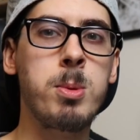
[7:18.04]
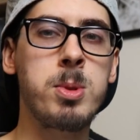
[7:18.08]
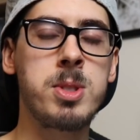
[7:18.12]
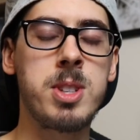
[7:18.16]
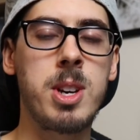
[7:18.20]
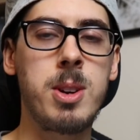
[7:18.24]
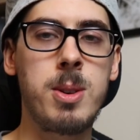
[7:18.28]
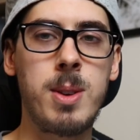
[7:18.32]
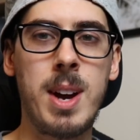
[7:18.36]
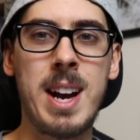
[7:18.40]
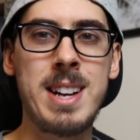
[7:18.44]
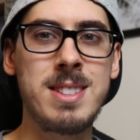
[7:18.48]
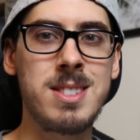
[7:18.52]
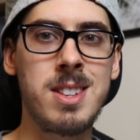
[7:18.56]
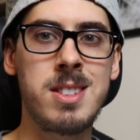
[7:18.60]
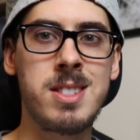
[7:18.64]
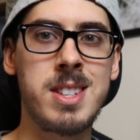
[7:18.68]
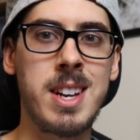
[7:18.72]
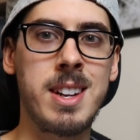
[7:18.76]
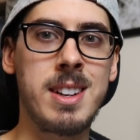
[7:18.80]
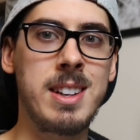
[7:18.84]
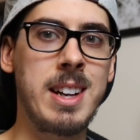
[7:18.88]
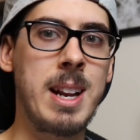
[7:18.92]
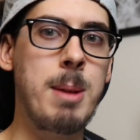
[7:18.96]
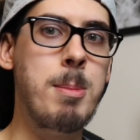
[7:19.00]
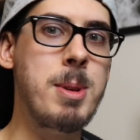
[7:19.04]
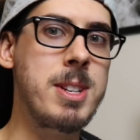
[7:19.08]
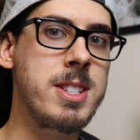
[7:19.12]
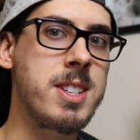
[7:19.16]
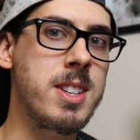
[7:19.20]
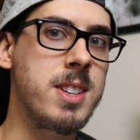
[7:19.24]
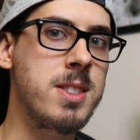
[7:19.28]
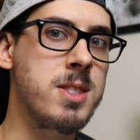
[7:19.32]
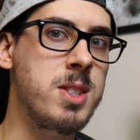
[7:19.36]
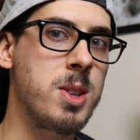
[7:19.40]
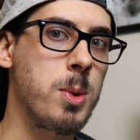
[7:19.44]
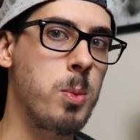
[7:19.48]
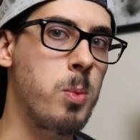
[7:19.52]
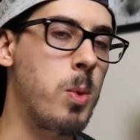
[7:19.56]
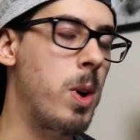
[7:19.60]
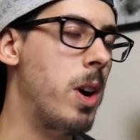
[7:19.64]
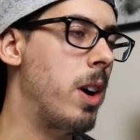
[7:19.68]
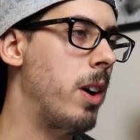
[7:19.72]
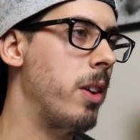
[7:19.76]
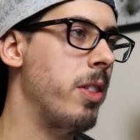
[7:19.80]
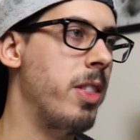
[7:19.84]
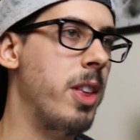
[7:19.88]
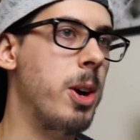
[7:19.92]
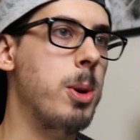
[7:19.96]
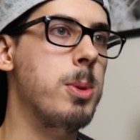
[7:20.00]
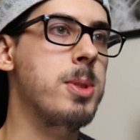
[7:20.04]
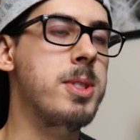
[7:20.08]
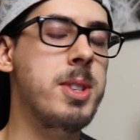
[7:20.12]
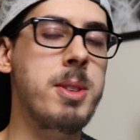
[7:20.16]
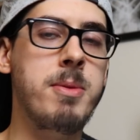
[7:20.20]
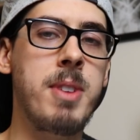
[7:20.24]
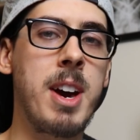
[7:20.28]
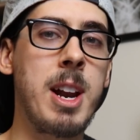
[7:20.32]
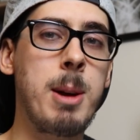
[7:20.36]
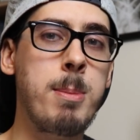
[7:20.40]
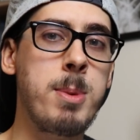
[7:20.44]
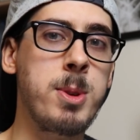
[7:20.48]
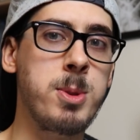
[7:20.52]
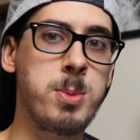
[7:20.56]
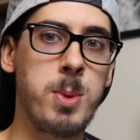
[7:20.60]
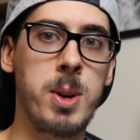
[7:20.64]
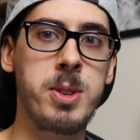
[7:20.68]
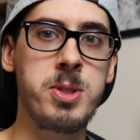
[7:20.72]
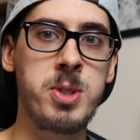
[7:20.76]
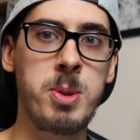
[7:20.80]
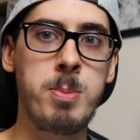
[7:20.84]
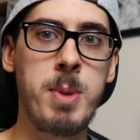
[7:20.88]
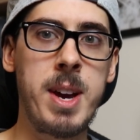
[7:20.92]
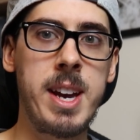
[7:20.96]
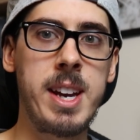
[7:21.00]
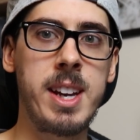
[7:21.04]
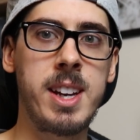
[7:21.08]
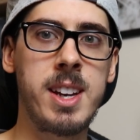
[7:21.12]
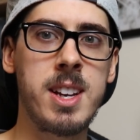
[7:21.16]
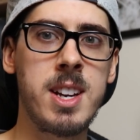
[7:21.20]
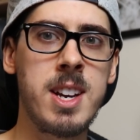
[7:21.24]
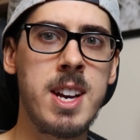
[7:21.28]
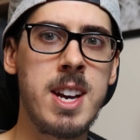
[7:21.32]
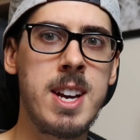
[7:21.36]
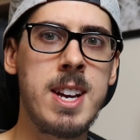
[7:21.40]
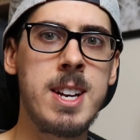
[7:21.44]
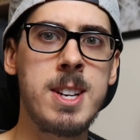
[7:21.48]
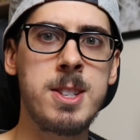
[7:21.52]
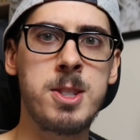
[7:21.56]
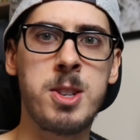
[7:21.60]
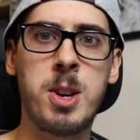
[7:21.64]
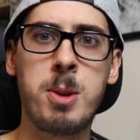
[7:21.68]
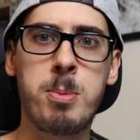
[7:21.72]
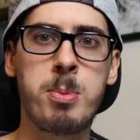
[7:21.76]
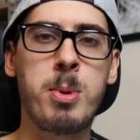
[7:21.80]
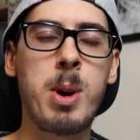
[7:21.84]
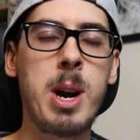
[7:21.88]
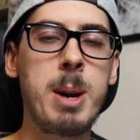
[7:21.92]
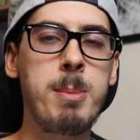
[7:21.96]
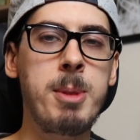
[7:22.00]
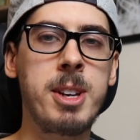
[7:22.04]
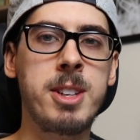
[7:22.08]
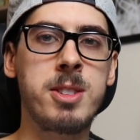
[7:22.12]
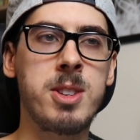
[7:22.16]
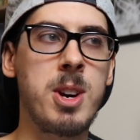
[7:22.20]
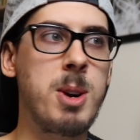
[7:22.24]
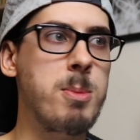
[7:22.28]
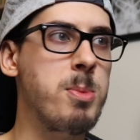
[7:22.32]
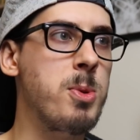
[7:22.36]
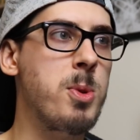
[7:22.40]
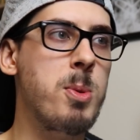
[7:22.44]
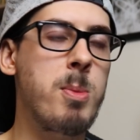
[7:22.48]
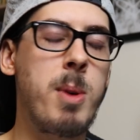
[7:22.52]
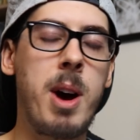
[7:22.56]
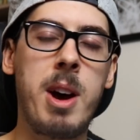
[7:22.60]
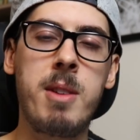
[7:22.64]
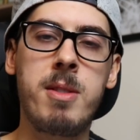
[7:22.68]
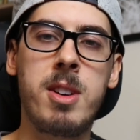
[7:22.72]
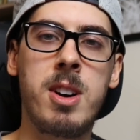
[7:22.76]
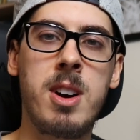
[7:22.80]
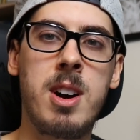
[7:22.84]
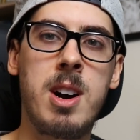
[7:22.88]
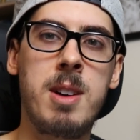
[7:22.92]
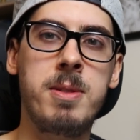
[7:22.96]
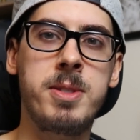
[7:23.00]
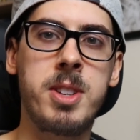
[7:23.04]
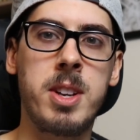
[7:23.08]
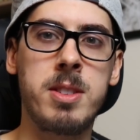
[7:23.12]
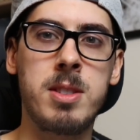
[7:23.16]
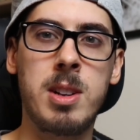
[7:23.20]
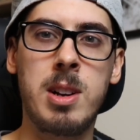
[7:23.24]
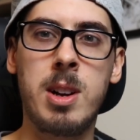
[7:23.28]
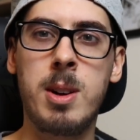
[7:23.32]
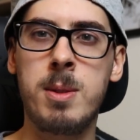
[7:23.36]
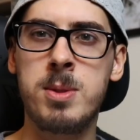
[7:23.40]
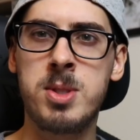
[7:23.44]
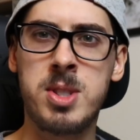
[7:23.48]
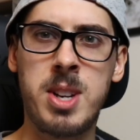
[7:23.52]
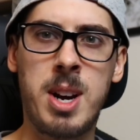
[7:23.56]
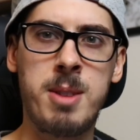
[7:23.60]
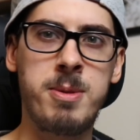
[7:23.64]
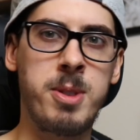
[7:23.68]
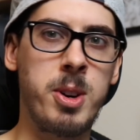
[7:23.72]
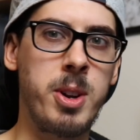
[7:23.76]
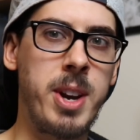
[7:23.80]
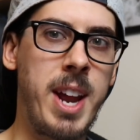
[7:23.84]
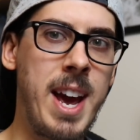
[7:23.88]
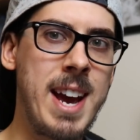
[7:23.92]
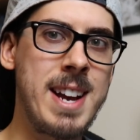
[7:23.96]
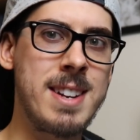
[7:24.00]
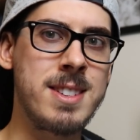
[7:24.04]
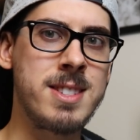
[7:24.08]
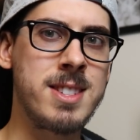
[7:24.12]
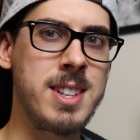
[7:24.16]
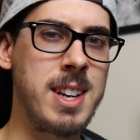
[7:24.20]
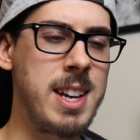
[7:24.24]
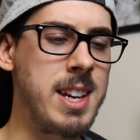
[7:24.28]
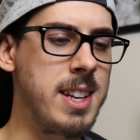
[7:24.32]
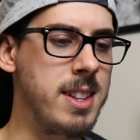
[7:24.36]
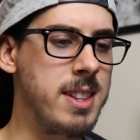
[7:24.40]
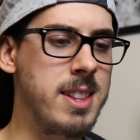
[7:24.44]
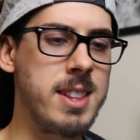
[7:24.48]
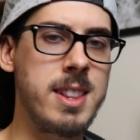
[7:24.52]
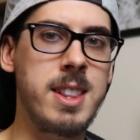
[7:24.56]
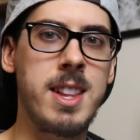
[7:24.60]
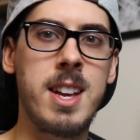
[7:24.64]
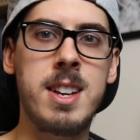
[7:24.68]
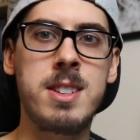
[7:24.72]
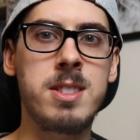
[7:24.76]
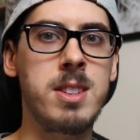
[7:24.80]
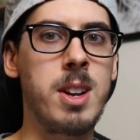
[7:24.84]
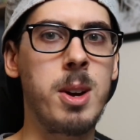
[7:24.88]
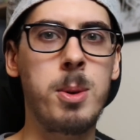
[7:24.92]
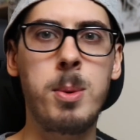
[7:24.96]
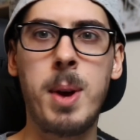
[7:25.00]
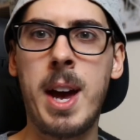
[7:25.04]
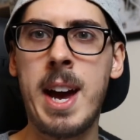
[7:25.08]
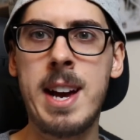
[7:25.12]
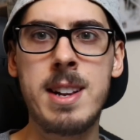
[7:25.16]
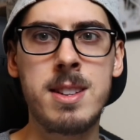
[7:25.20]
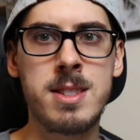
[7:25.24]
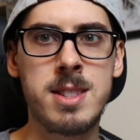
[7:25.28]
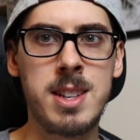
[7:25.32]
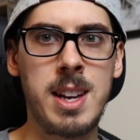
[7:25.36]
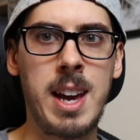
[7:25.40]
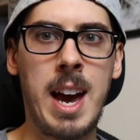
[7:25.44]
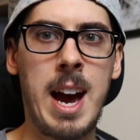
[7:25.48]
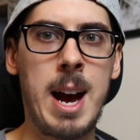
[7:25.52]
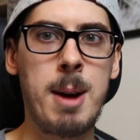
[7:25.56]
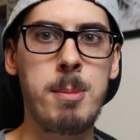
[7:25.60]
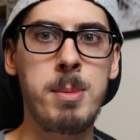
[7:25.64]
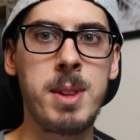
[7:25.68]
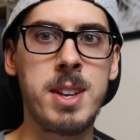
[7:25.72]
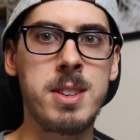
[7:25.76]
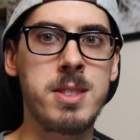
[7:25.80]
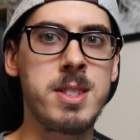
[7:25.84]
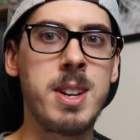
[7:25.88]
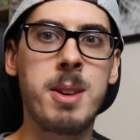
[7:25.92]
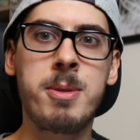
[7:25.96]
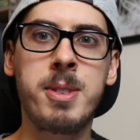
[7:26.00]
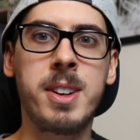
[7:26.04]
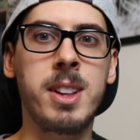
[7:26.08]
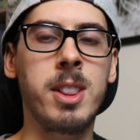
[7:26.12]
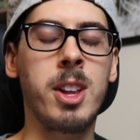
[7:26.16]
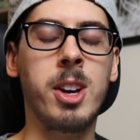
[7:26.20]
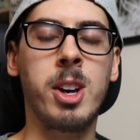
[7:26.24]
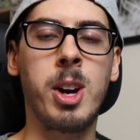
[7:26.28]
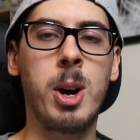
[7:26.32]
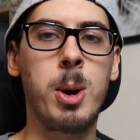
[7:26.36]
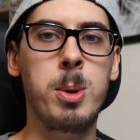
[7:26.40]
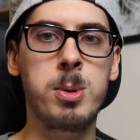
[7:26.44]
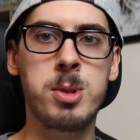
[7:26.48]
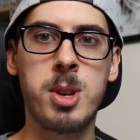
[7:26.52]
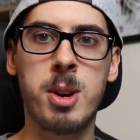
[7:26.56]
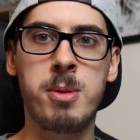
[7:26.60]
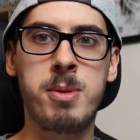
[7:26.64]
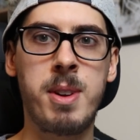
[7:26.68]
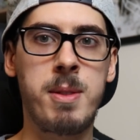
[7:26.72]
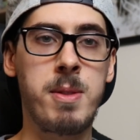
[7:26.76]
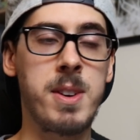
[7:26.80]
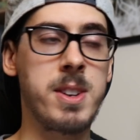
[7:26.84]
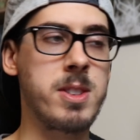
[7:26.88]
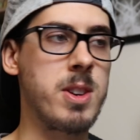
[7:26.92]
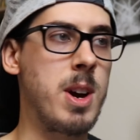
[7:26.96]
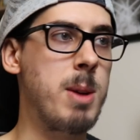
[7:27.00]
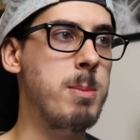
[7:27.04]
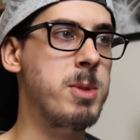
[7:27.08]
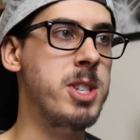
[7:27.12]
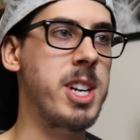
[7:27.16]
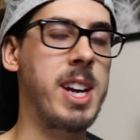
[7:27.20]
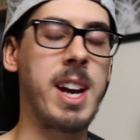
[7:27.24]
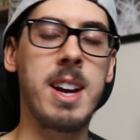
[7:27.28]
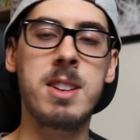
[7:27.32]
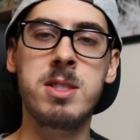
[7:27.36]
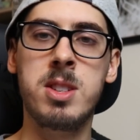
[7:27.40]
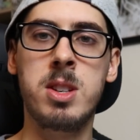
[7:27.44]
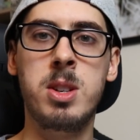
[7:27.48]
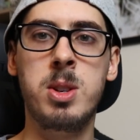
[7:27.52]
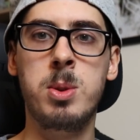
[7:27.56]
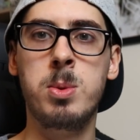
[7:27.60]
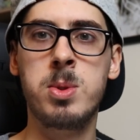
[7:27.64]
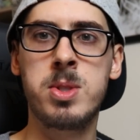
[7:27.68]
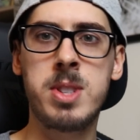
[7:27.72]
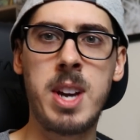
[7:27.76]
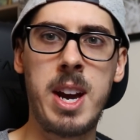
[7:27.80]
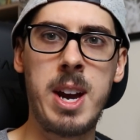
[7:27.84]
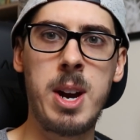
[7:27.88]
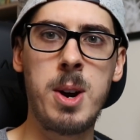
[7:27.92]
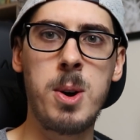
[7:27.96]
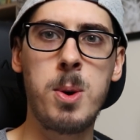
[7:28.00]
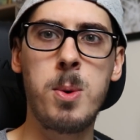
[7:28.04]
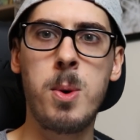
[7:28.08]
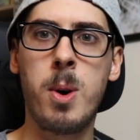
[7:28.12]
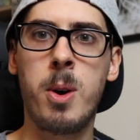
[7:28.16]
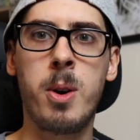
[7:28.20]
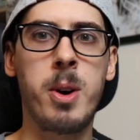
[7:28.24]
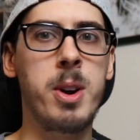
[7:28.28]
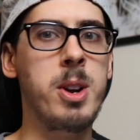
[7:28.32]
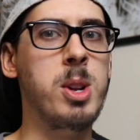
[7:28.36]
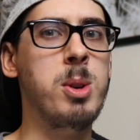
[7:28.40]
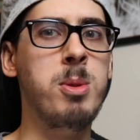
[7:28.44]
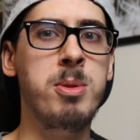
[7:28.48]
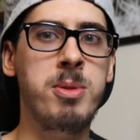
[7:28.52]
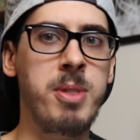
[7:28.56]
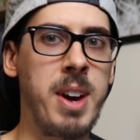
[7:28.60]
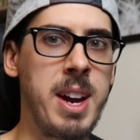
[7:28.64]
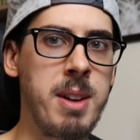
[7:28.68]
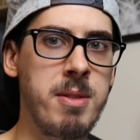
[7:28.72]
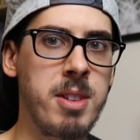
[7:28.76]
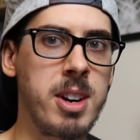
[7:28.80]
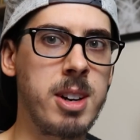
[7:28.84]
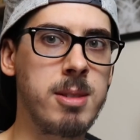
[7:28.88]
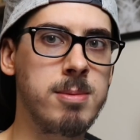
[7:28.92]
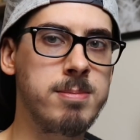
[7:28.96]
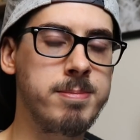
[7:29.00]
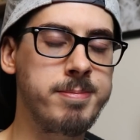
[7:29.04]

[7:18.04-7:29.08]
also, as I said, limited to what those developers want to make. So a prime example, my other half does a lot of stuff on Etsy. There's no Etsy app. There's nothing that goes off every time she gets a new sale or a new favorite.